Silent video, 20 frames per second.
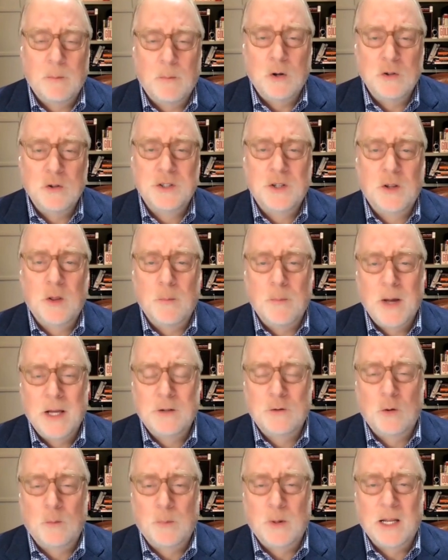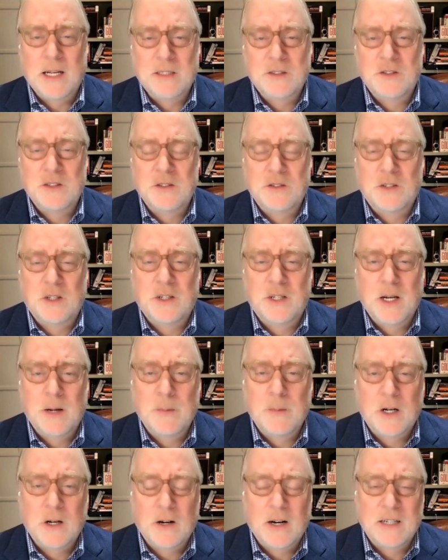in most of the metroplexes, the
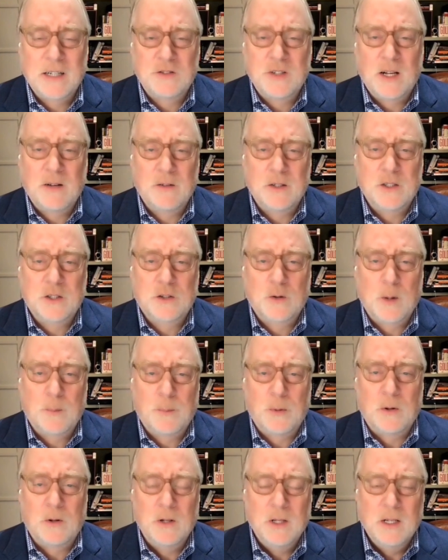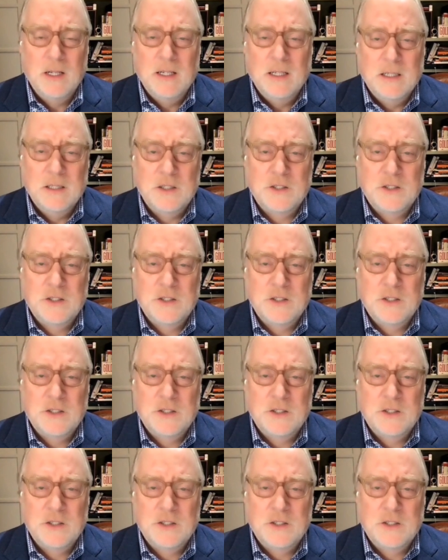Democrats have a triple